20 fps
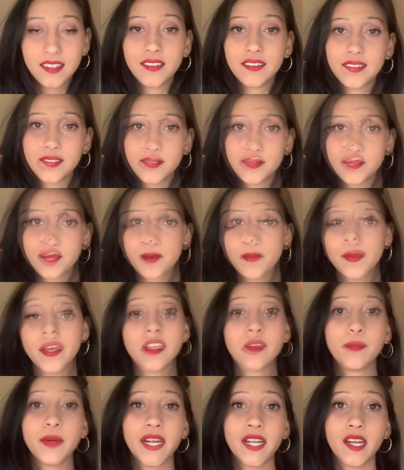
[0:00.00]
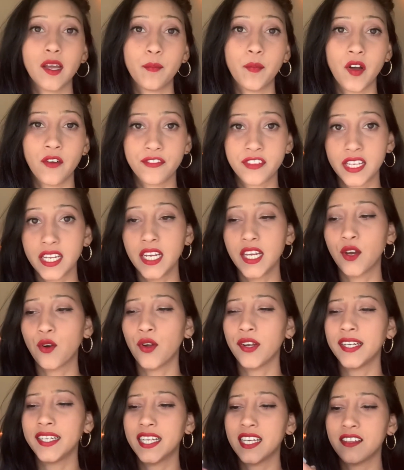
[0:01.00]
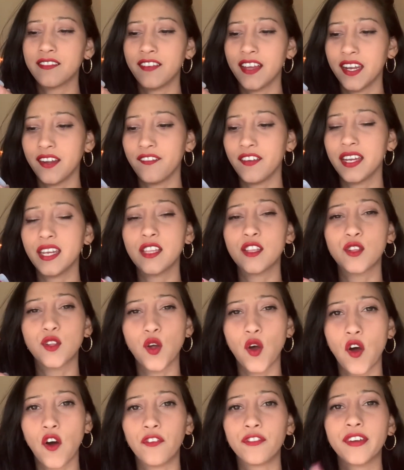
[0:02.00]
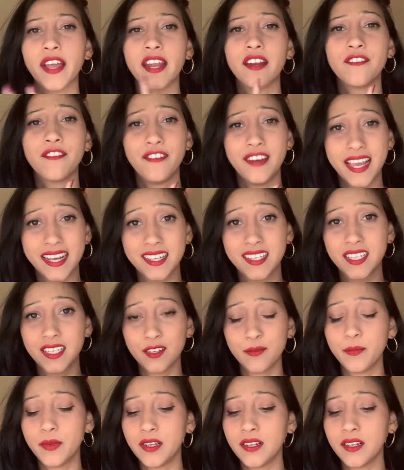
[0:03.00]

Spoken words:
This cup is made up of silicone. It is very soft and flexible,